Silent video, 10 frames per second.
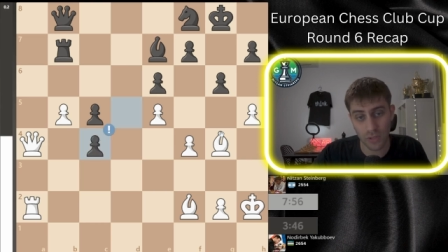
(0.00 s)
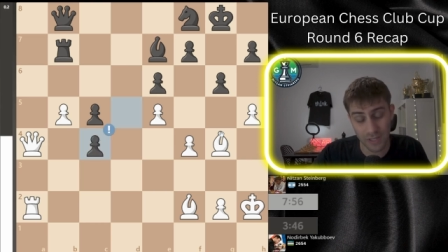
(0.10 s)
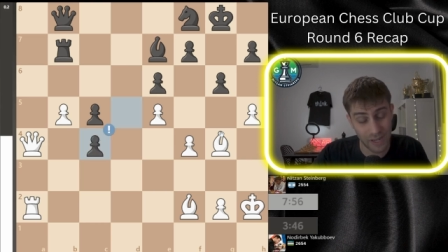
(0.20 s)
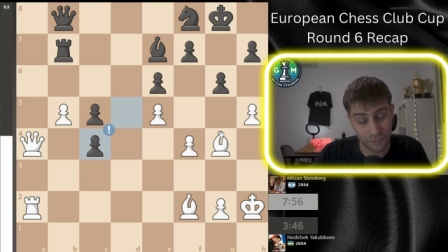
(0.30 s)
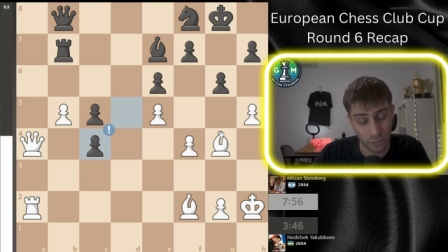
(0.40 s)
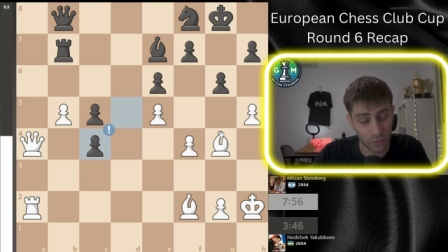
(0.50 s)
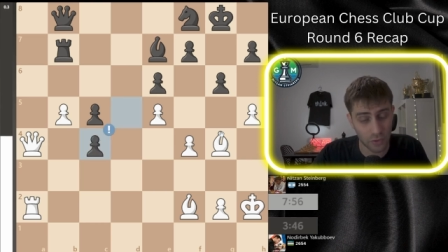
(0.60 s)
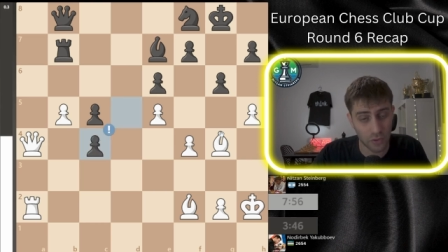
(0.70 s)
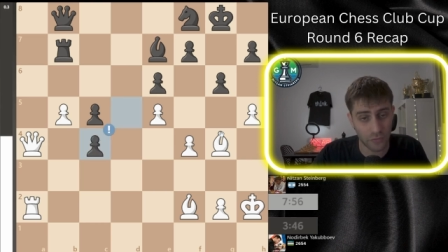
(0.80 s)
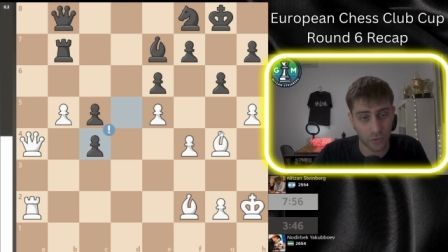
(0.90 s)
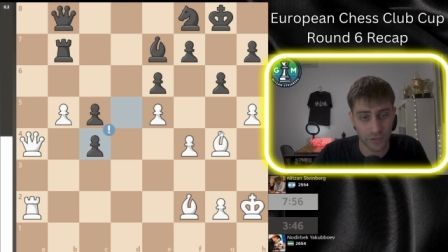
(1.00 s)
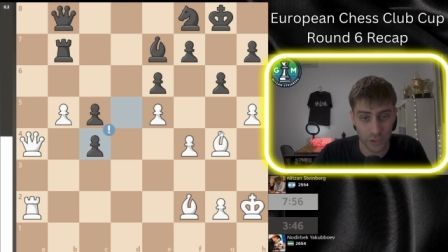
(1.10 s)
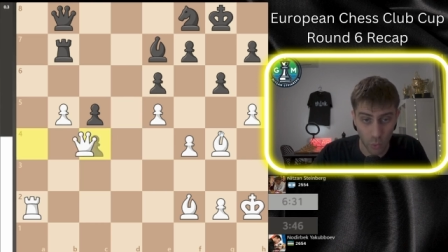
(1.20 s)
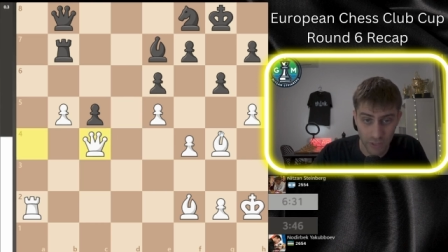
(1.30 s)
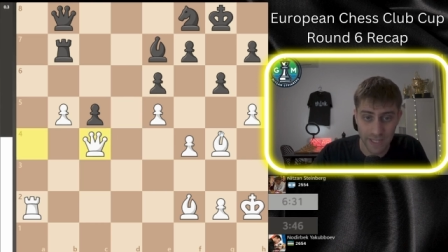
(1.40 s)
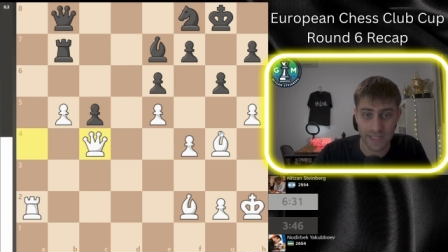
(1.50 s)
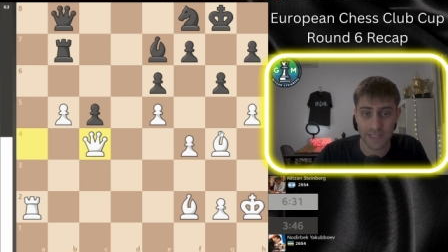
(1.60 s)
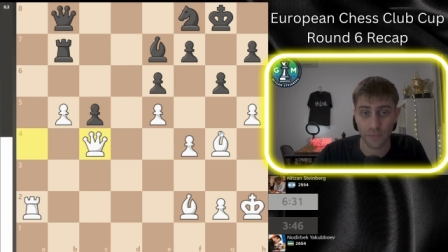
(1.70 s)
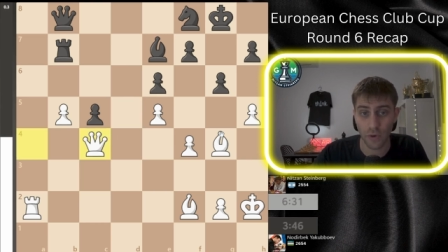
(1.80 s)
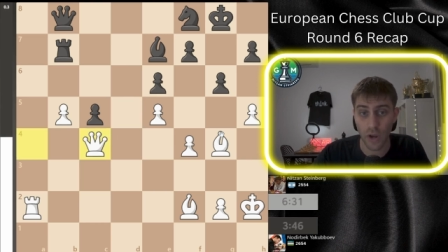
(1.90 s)
the f4, of course, queen takes
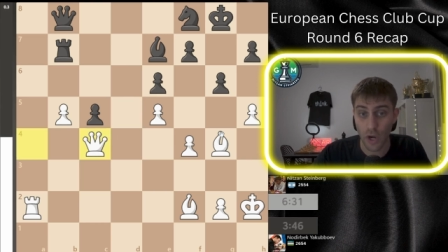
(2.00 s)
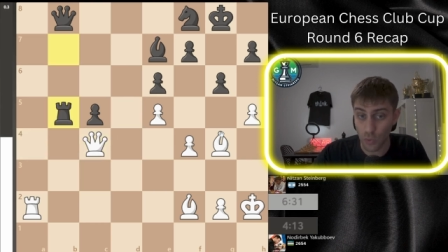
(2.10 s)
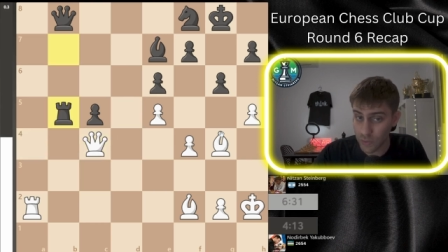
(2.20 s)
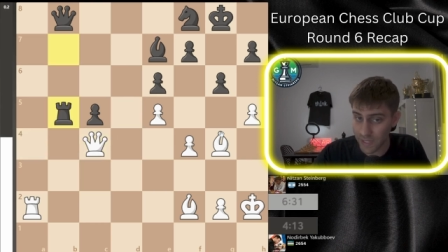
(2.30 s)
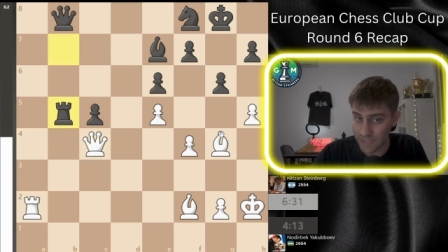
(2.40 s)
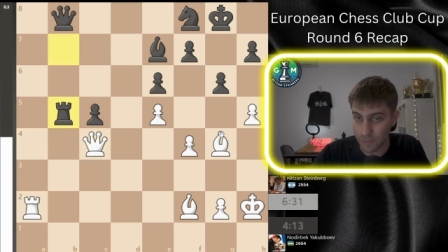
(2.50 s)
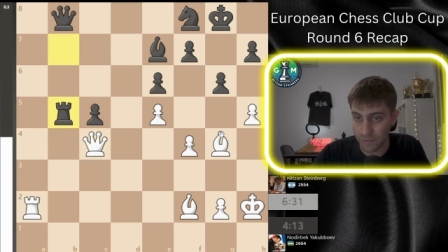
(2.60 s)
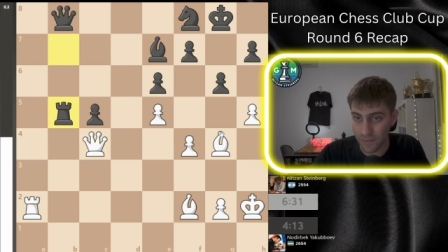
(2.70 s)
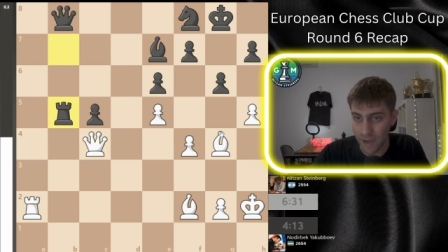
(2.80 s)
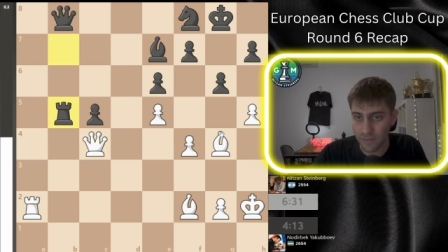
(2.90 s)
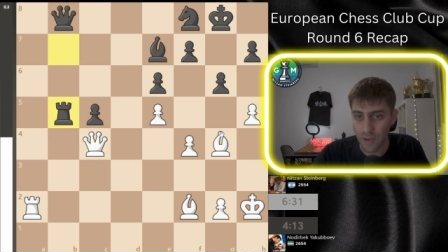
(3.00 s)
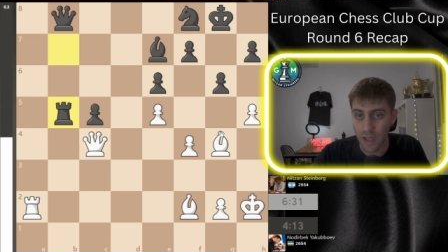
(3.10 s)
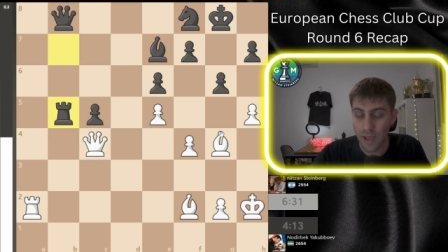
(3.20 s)
c4, rook takes b5.